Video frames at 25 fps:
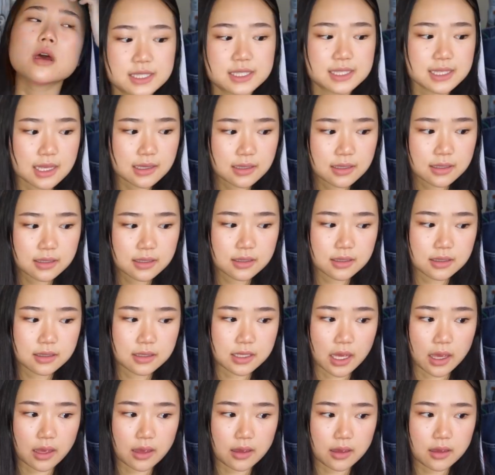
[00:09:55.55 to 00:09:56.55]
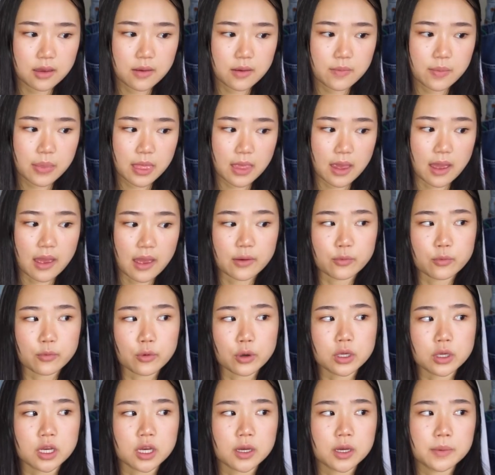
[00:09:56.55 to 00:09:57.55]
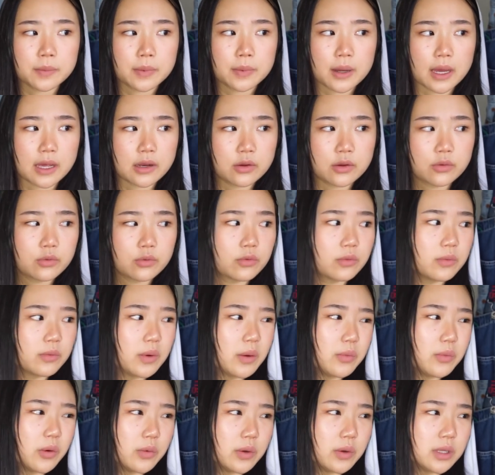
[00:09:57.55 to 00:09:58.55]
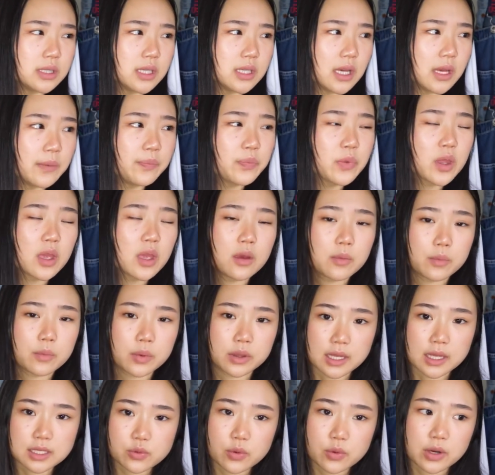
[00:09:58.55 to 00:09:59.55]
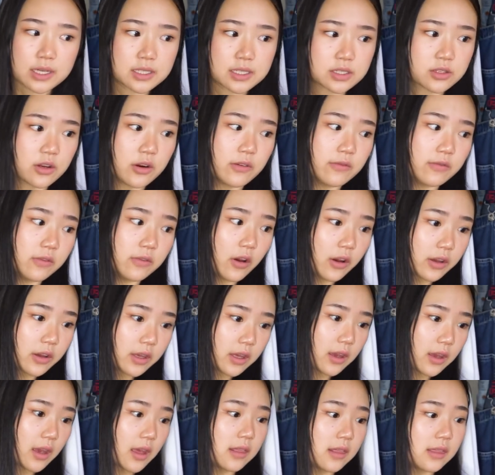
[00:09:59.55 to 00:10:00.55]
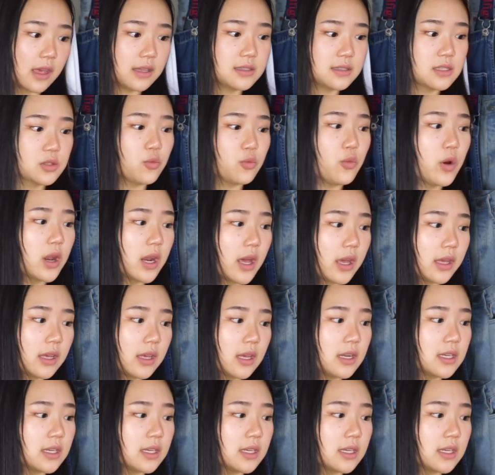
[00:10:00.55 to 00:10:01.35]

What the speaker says: second day, I woke up, I don't remember what time, but that's when I started vlogging, and that's when I can